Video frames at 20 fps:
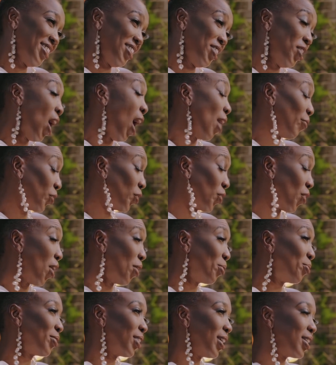You have
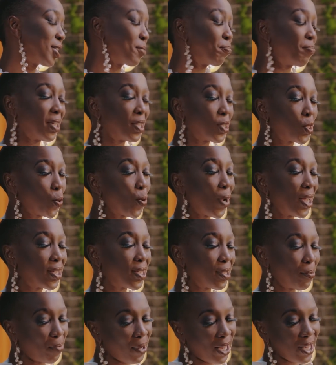grown. It's been
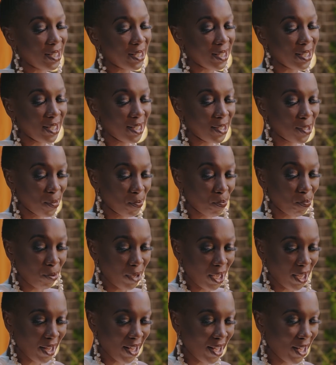20 plus years. Yeah, so
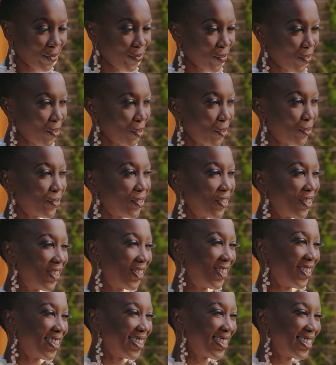I'm a bit more
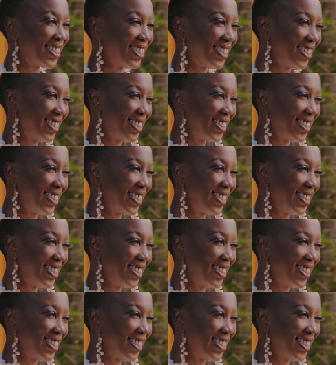insecure